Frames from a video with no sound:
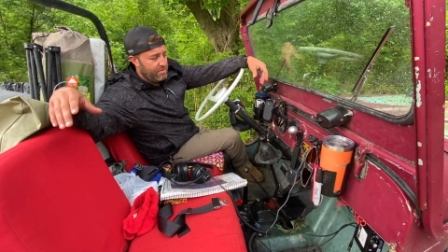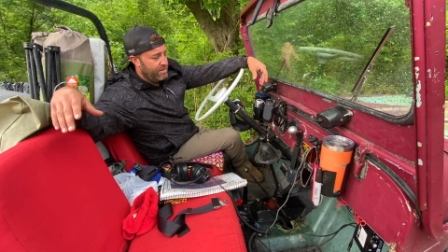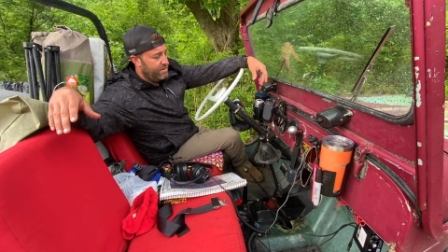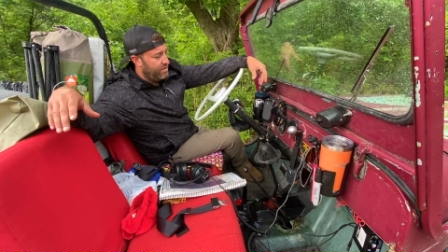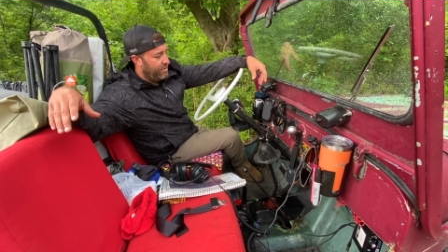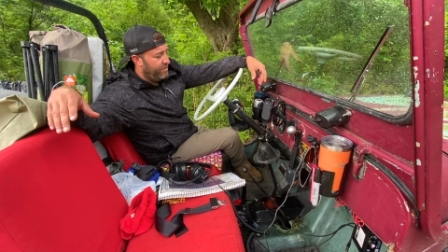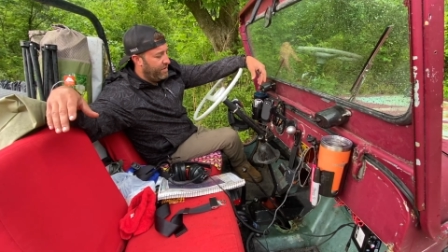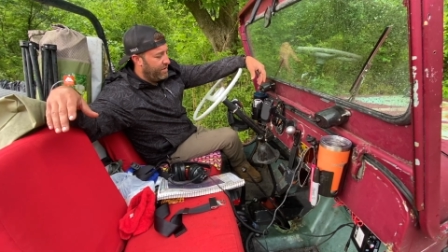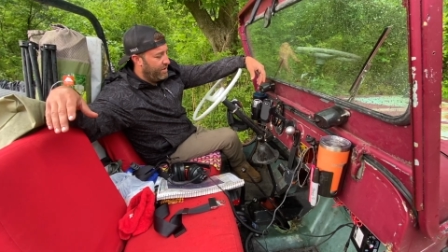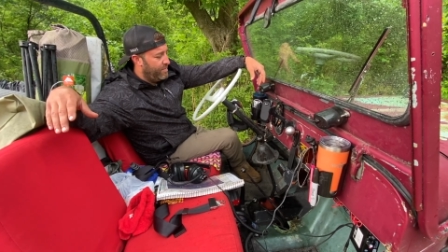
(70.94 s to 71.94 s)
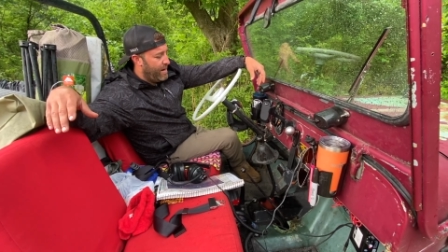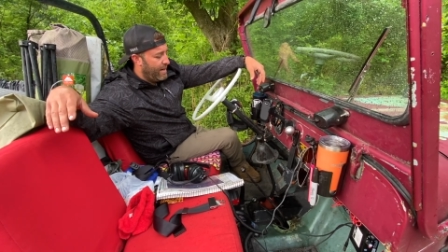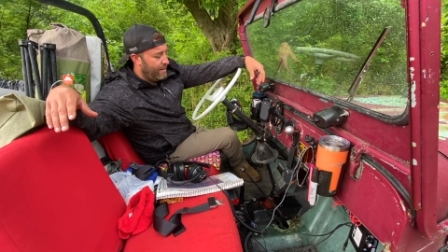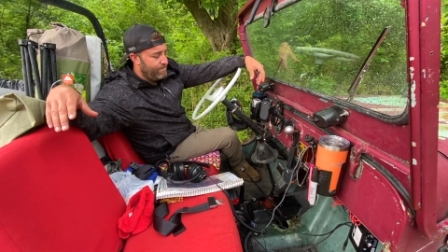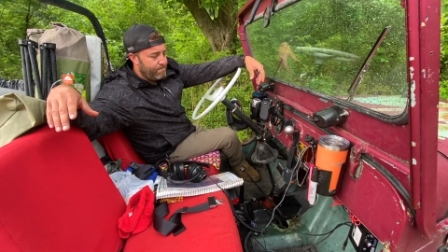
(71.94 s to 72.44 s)
one, so we feel good about
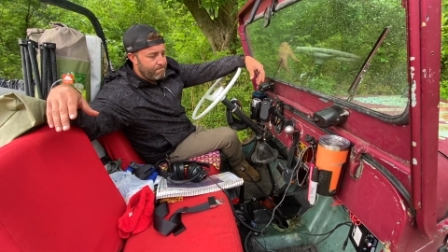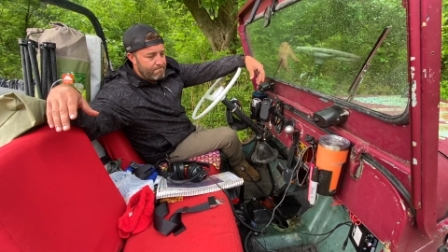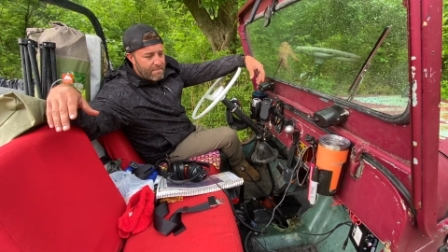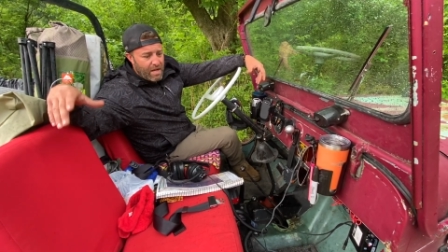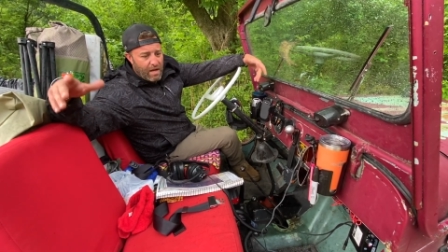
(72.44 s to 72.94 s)
it.